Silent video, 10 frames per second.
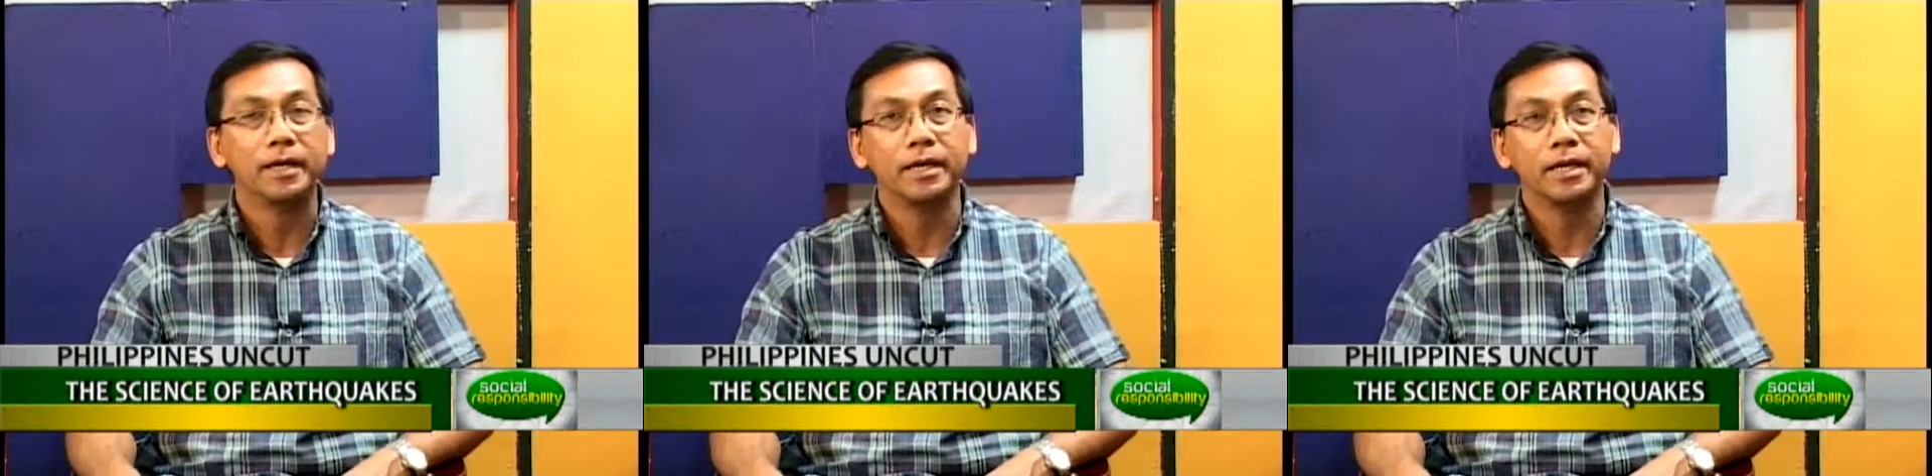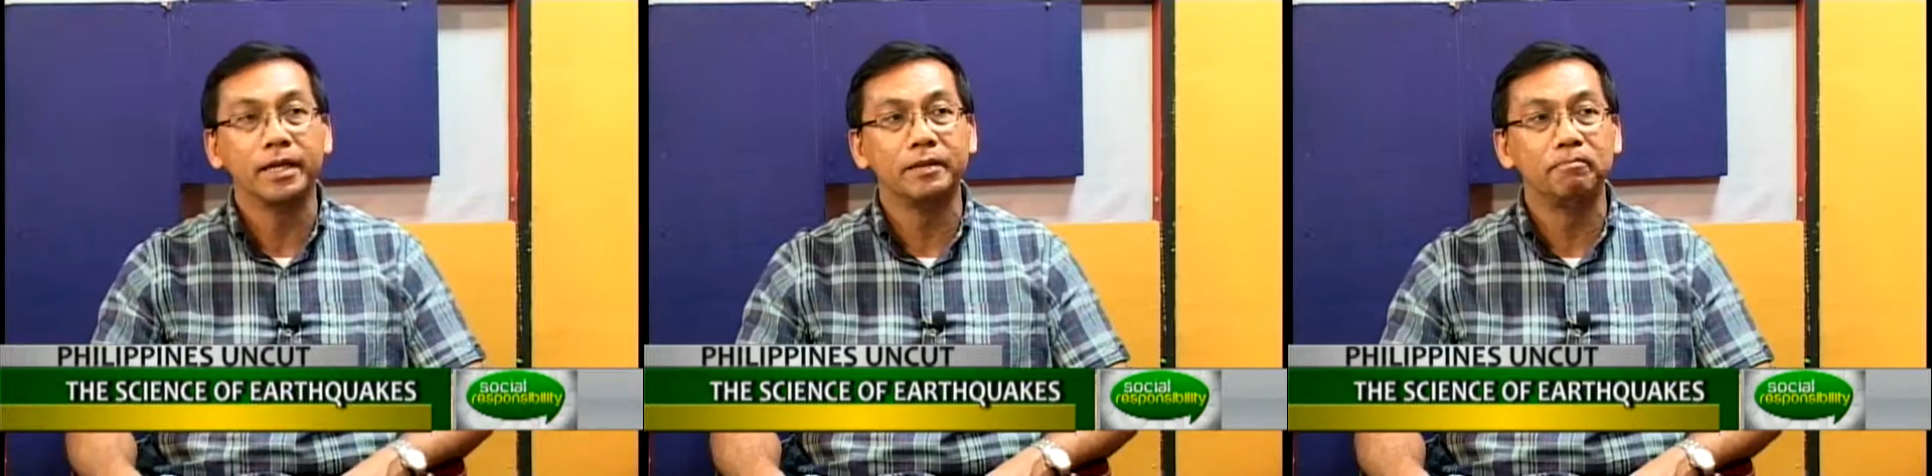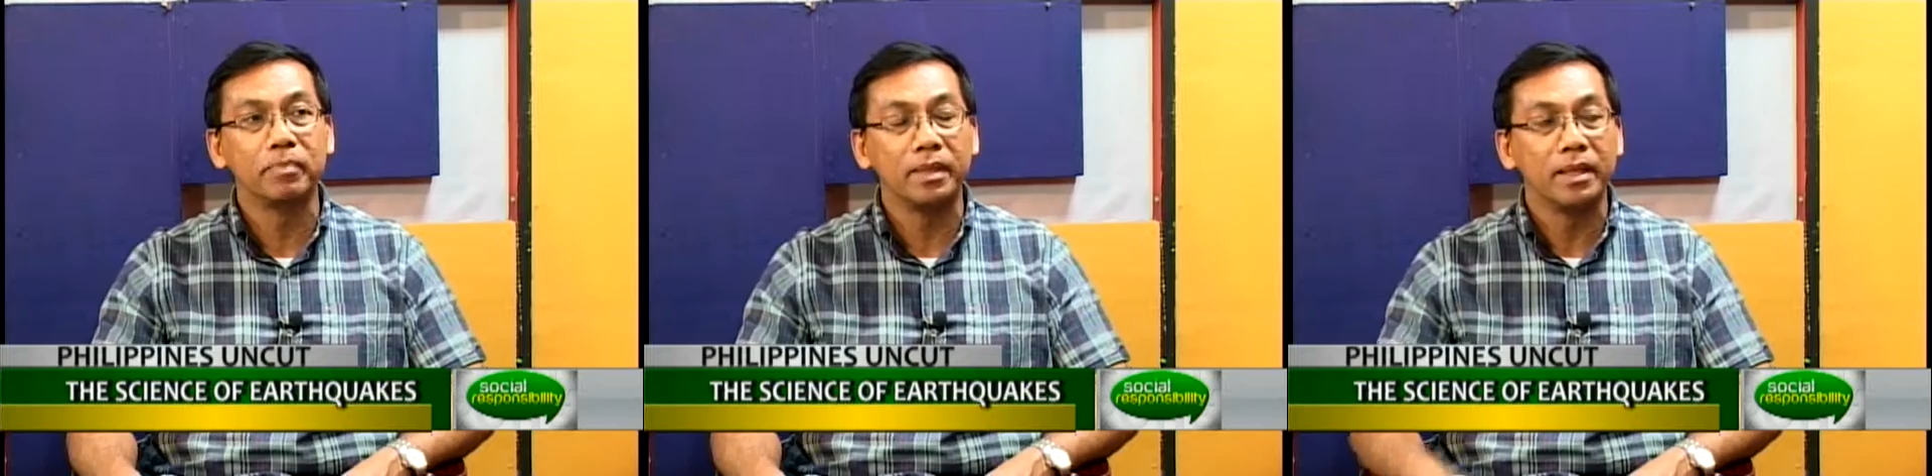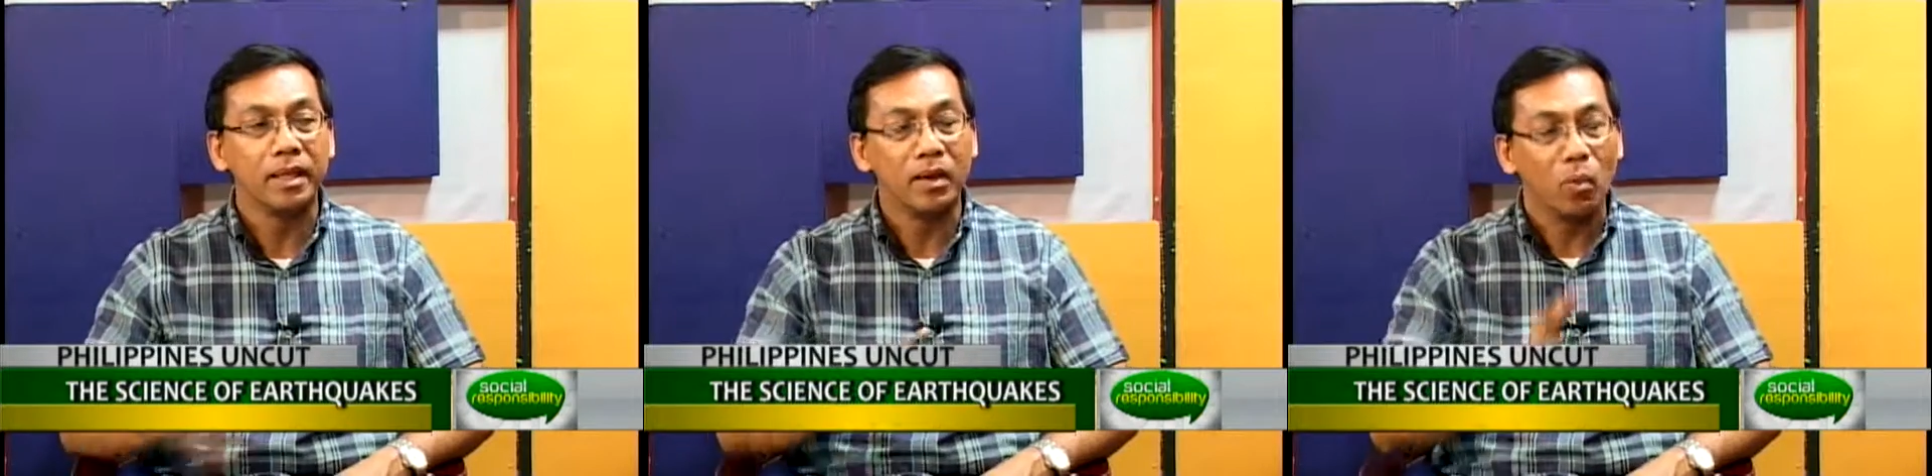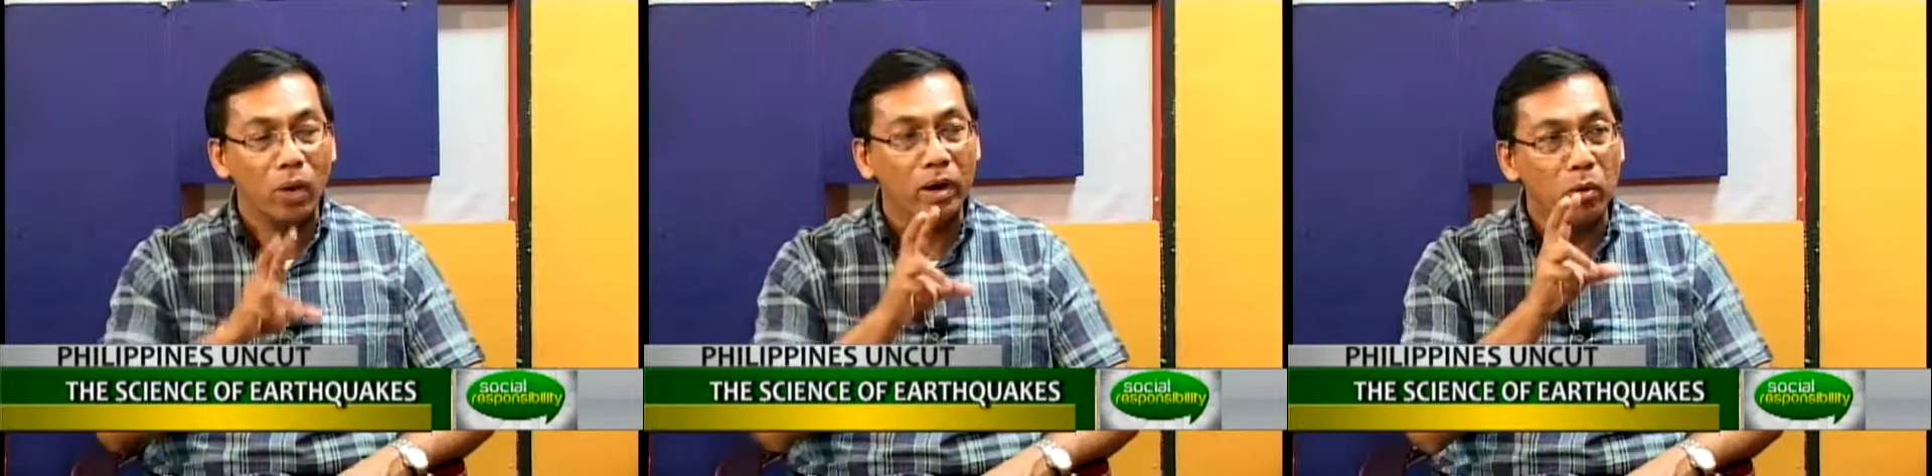And
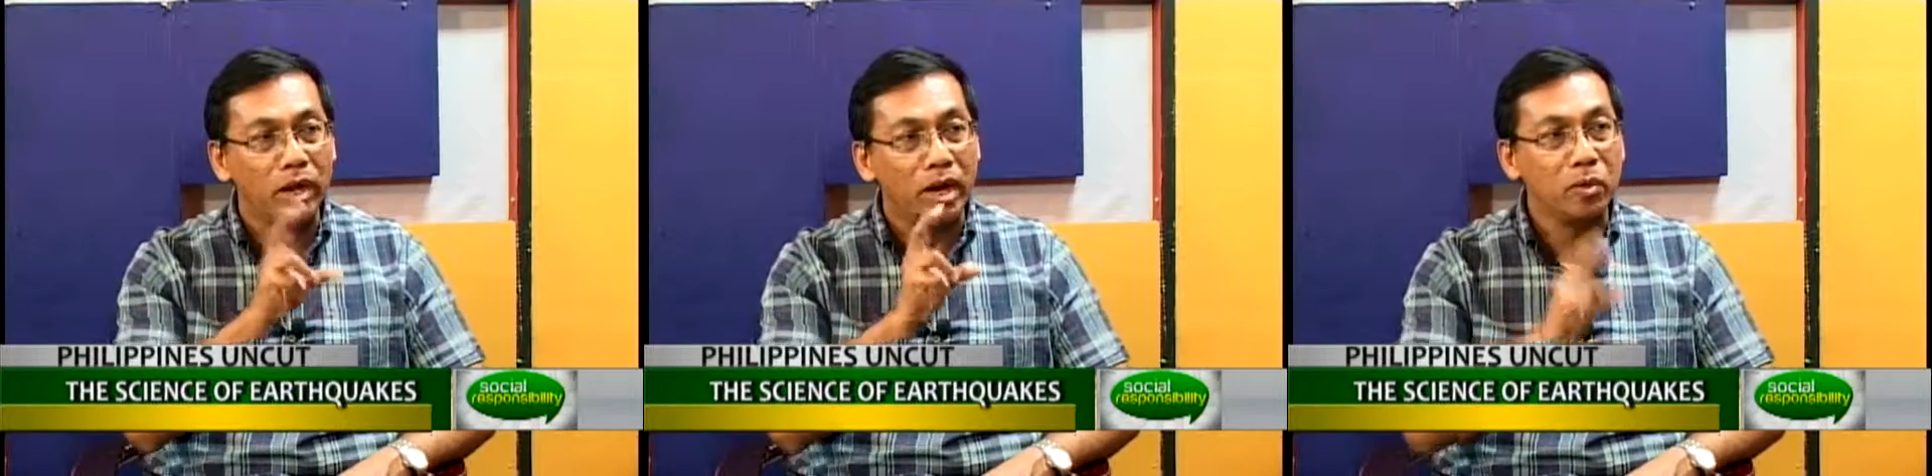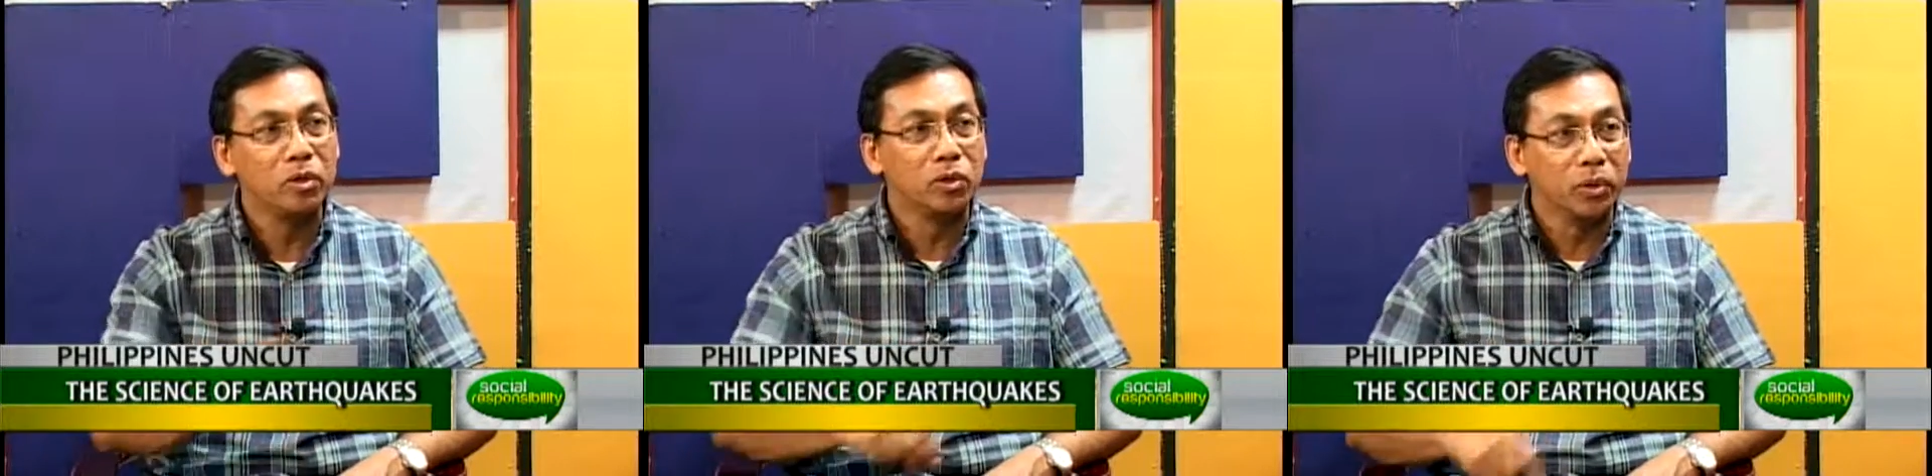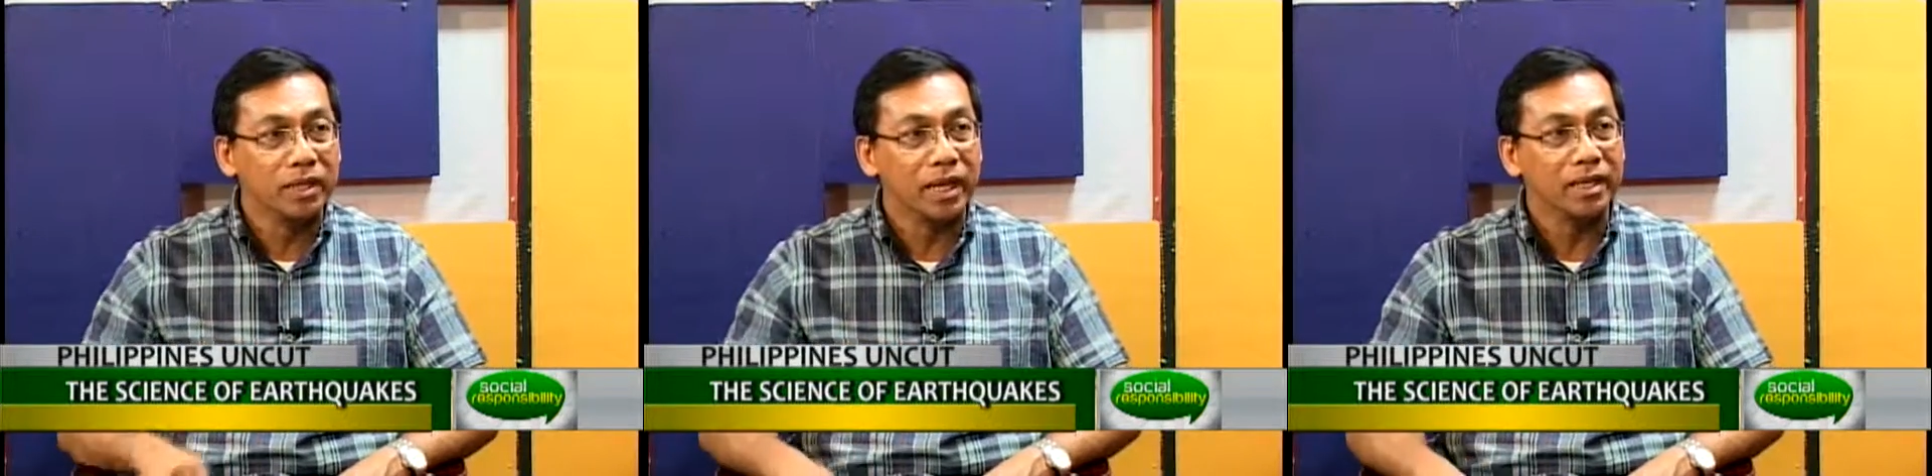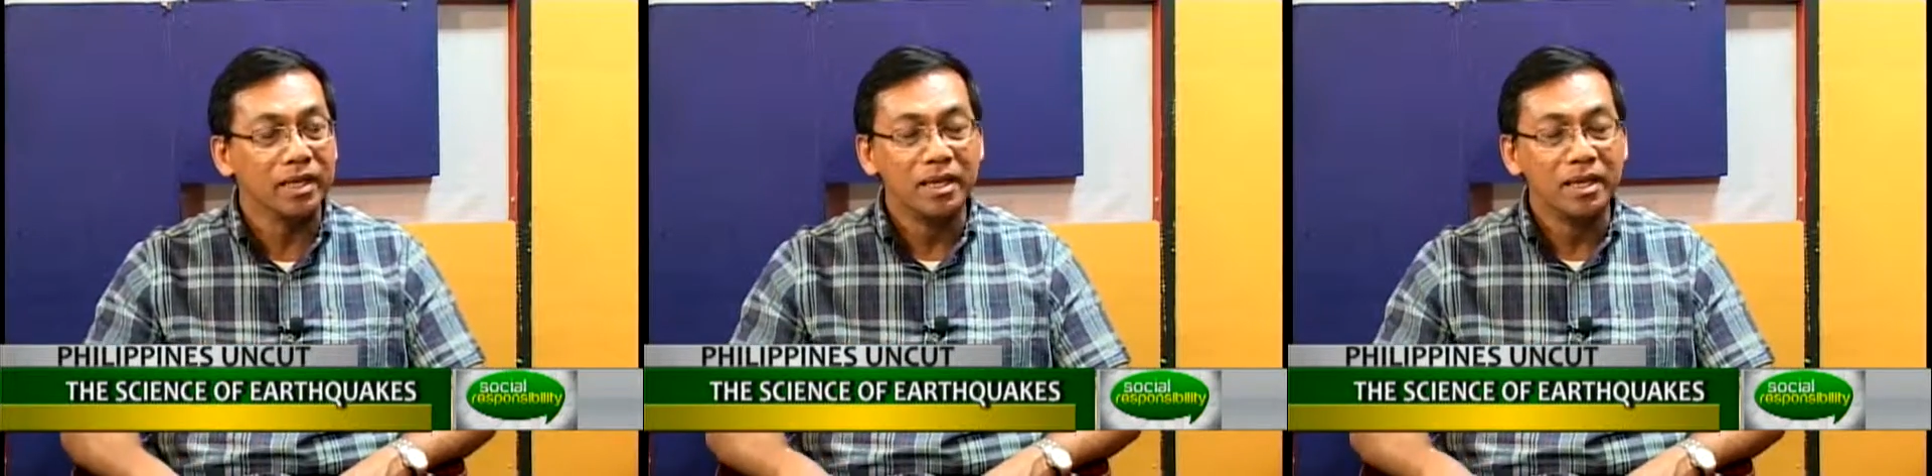why are we doing that?